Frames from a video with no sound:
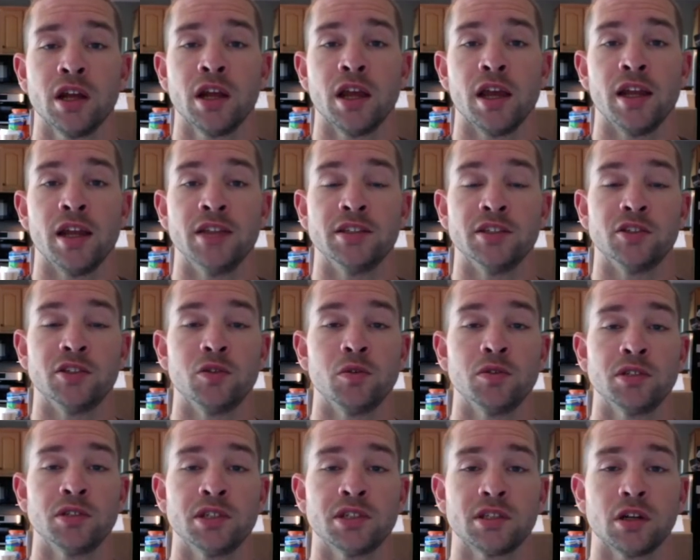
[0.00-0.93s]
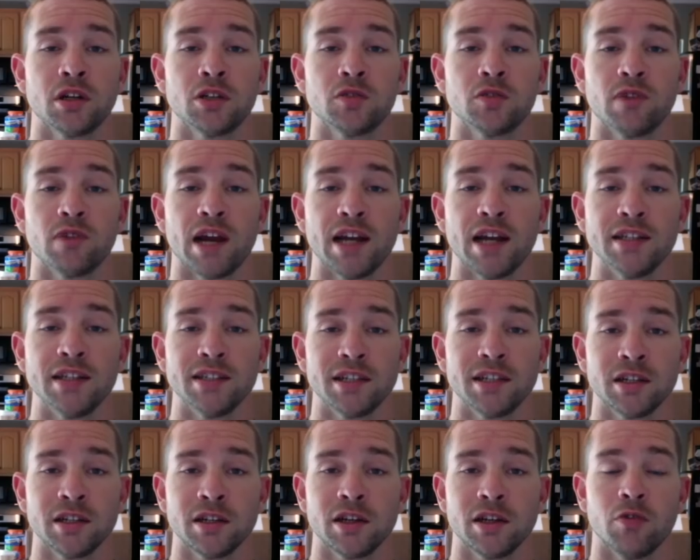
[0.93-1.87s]
and as soon as it starts
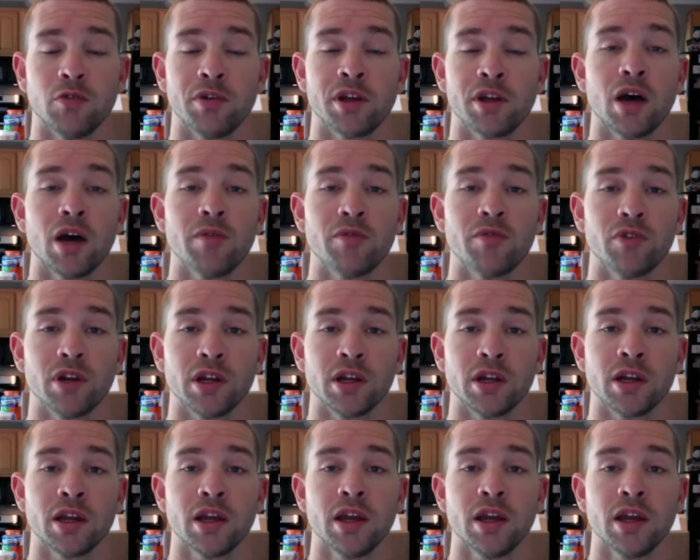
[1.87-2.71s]
rising or recovering,